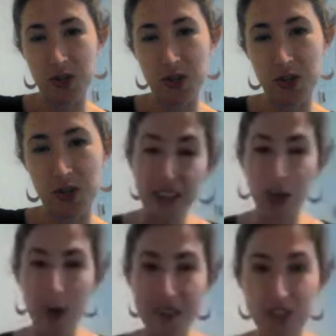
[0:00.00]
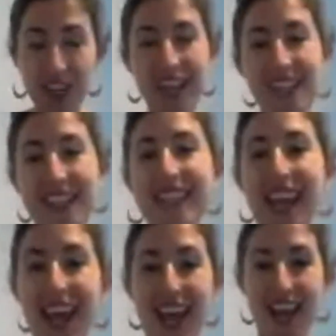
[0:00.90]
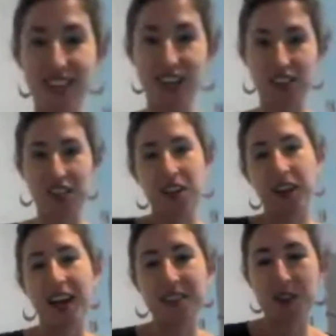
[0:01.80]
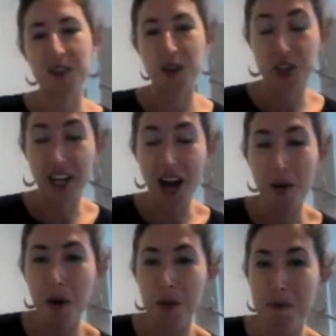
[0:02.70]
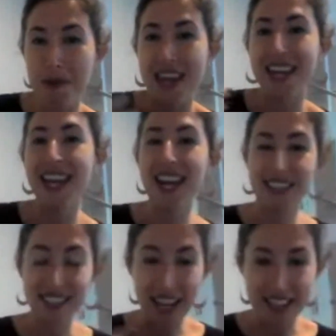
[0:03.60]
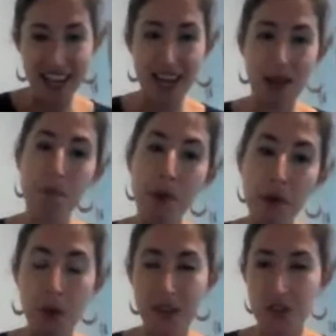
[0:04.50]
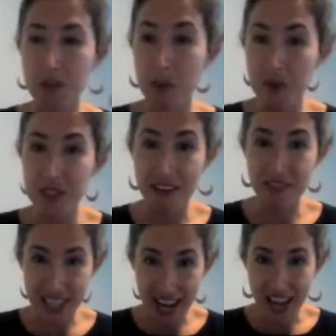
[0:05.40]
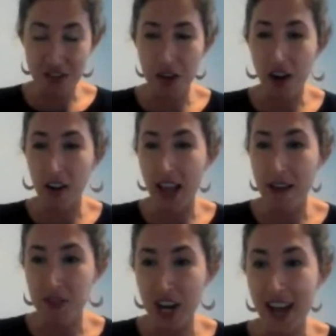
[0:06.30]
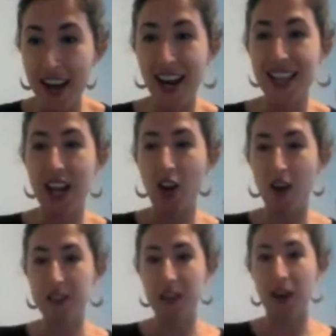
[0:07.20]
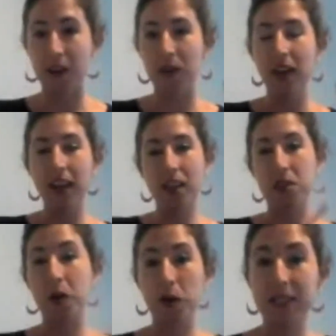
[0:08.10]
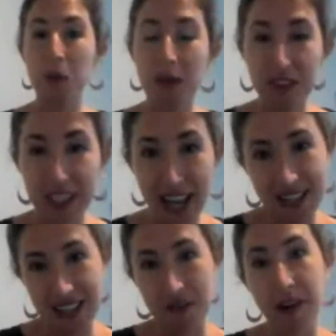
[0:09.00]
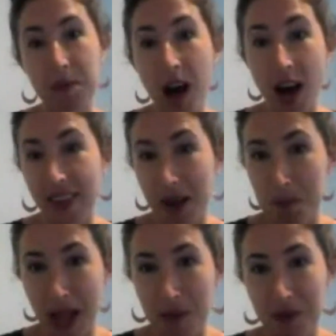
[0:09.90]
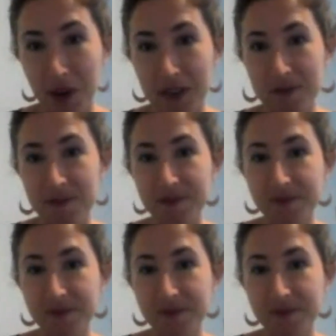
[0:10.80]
I will be fielding questions, and Dr. Hirokazu Yoshikawa will be discussing both questions we received today during our live chat, and then also those that we've collected from the online platform.